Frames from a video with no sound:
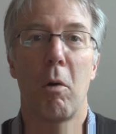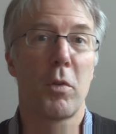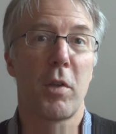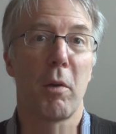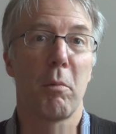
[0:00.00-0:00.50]

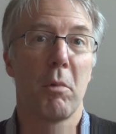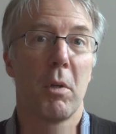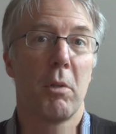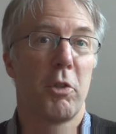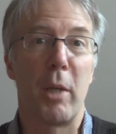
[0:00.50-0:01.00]
Also,
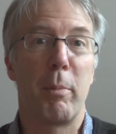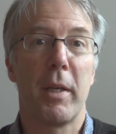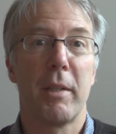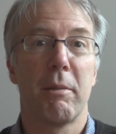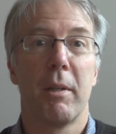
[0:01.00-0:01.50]

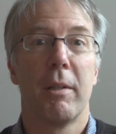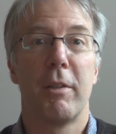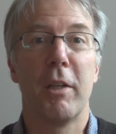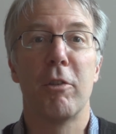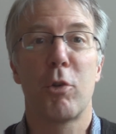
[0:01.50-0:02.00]
GPs
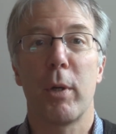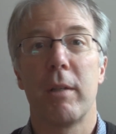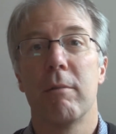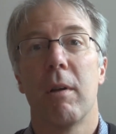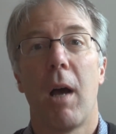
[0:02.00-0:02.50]
didn't
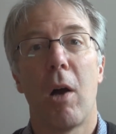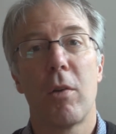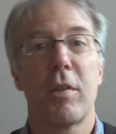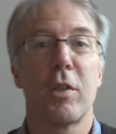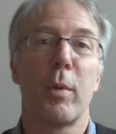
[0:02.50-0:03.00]
treat
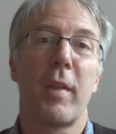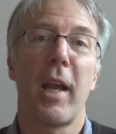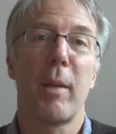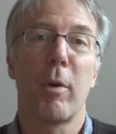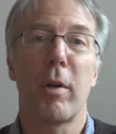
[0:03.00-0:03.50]
ulcers with
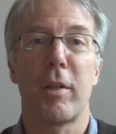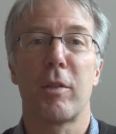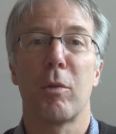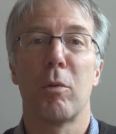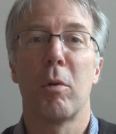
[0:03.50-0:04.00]

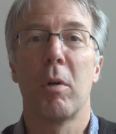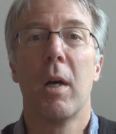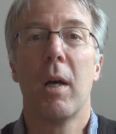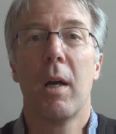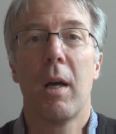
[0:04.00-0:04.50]
antibiotics or
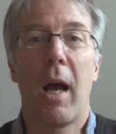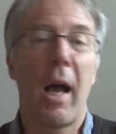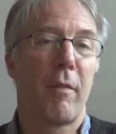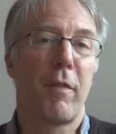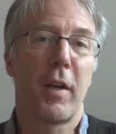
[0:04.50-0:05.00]

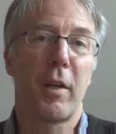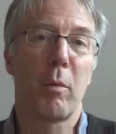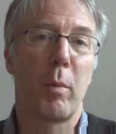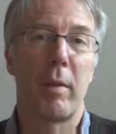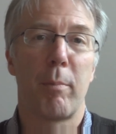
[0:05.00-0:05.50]
heart
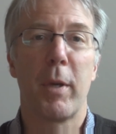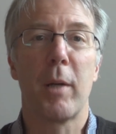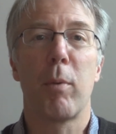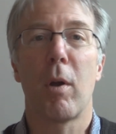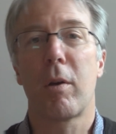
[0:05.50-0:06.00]
failure with
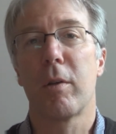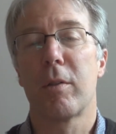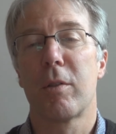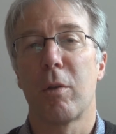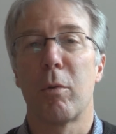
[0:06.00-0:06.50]
beta
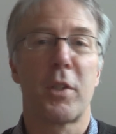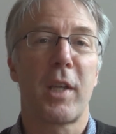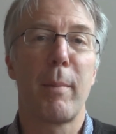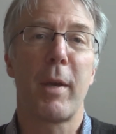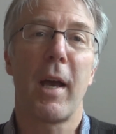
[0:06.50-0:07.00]
blockers or
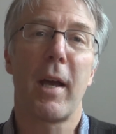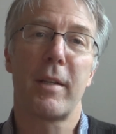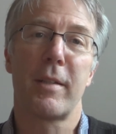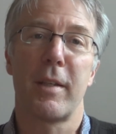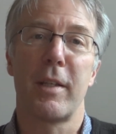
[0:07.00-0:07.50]
ischemic
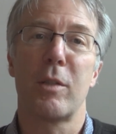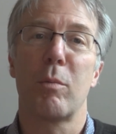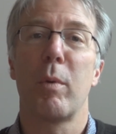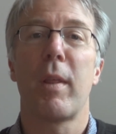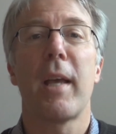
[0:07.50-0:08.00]
heart
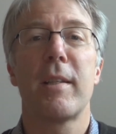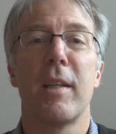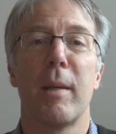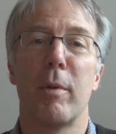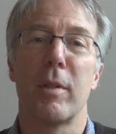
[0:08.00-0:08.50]
disease with ACE
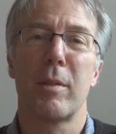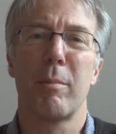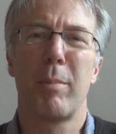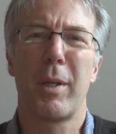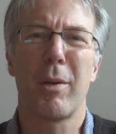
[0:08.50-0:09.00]

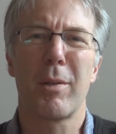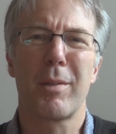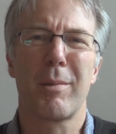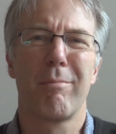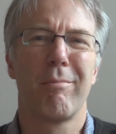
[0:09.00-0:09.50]
inhibitors
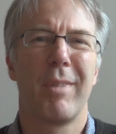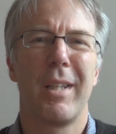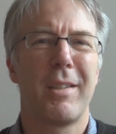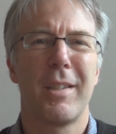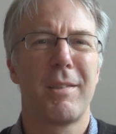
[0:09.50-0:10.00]
because
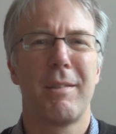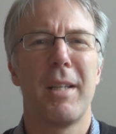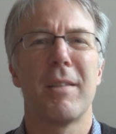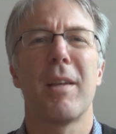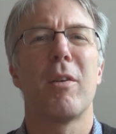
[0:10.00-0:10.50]
it just
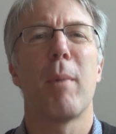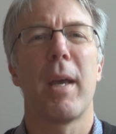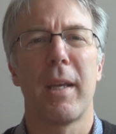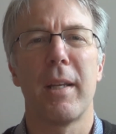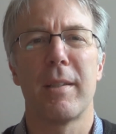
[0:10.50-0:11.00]
didn't seem to
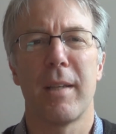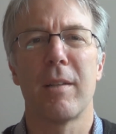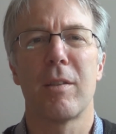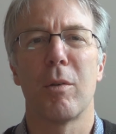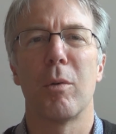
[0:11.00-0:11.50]
make any
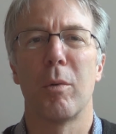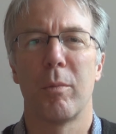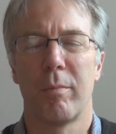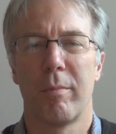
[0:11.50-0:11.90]
sense at all.